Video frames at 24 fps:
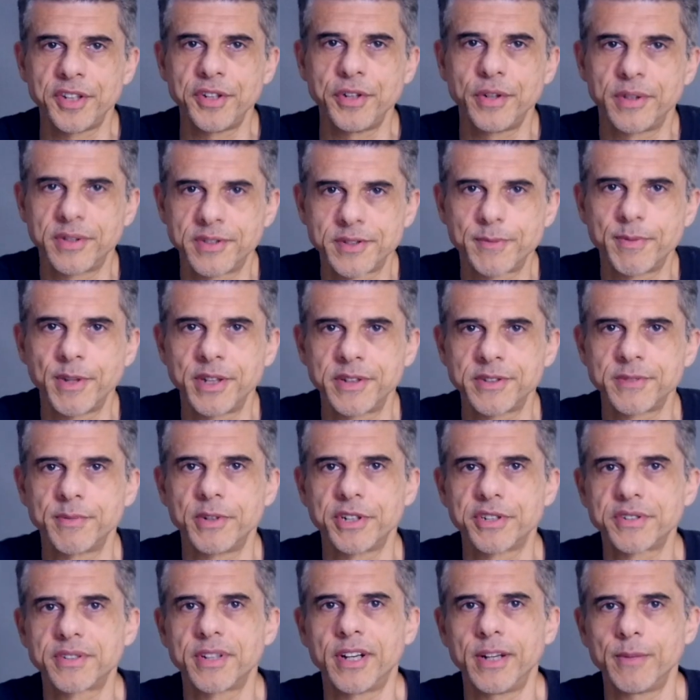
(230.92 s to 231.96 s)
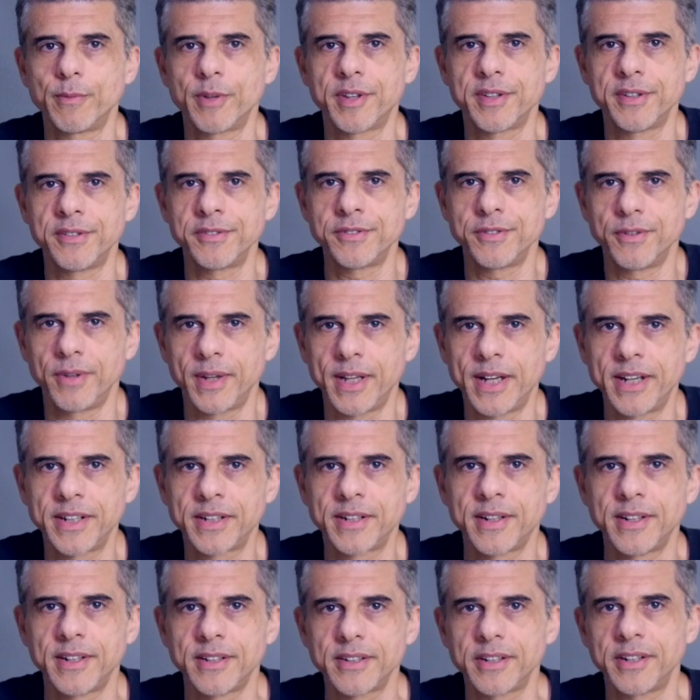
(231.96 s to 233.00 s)
you can spend as much time with it as you
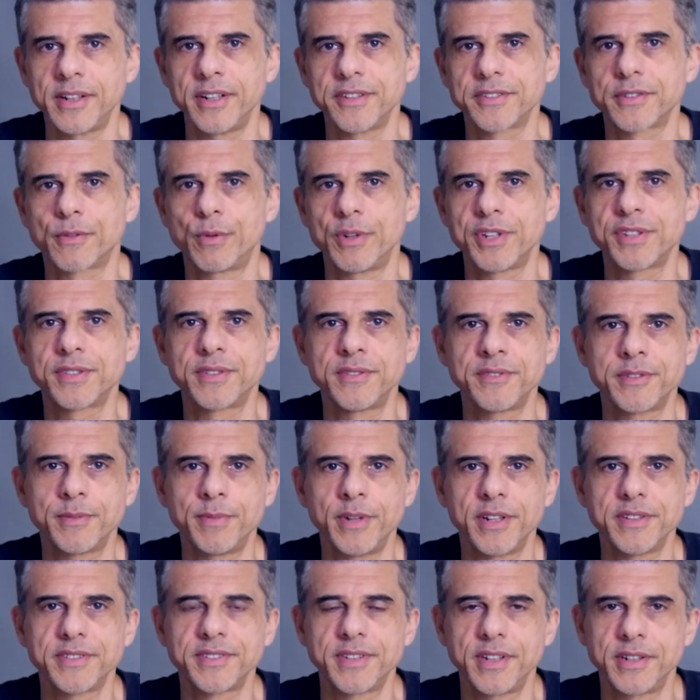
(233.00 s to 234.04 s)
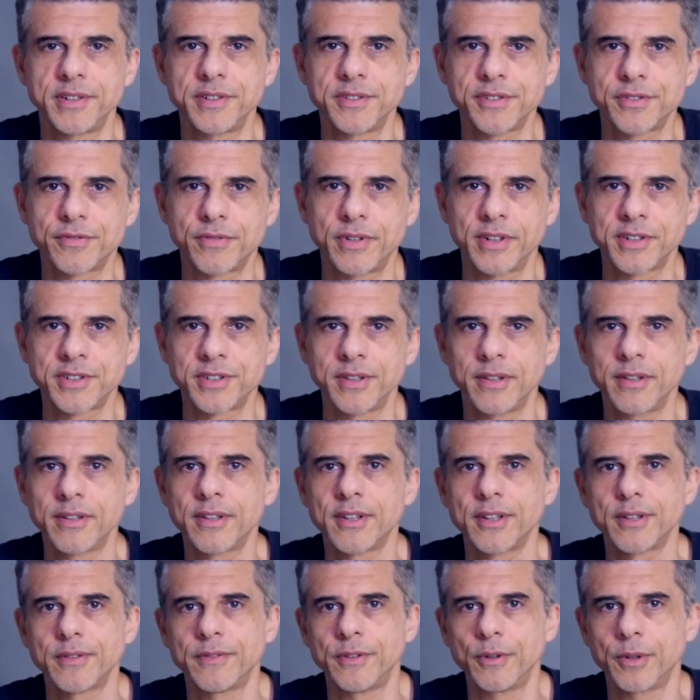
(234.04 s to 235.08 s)
like and ask questions about sentence structure,
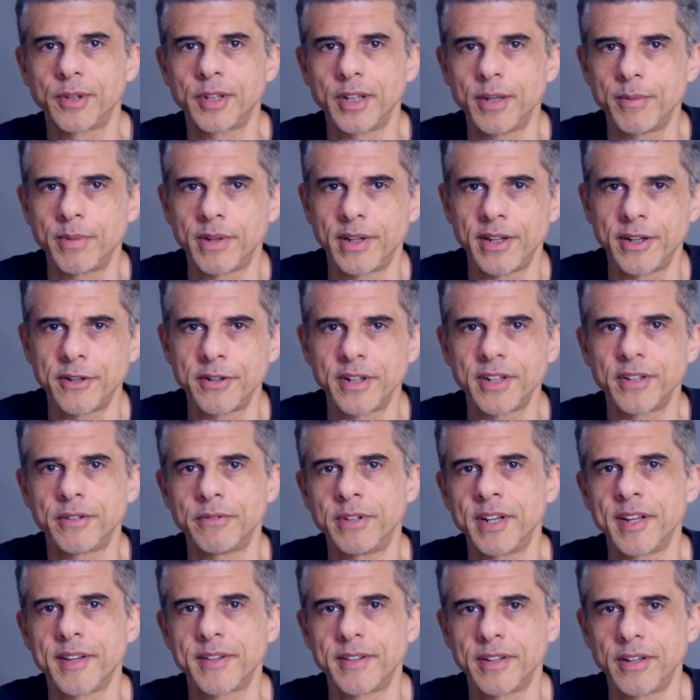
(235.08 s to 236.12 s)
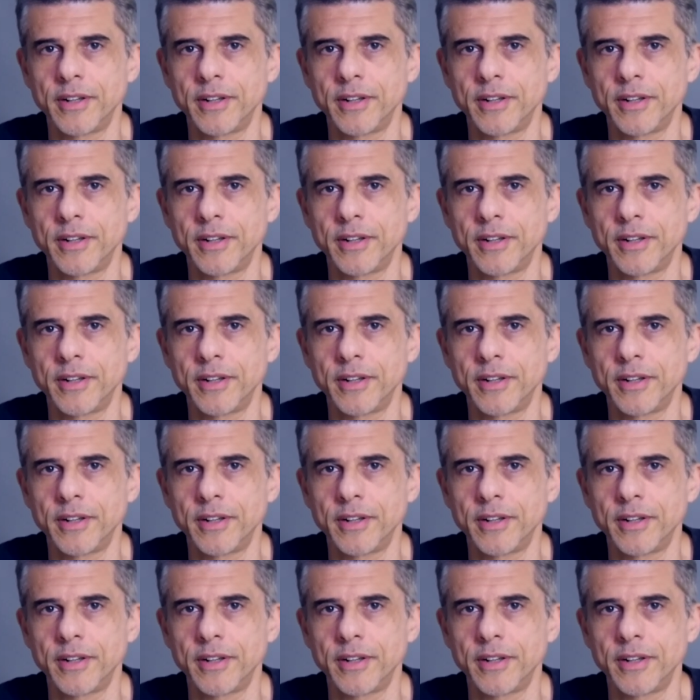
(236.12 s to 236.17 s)
vocabulary, or anything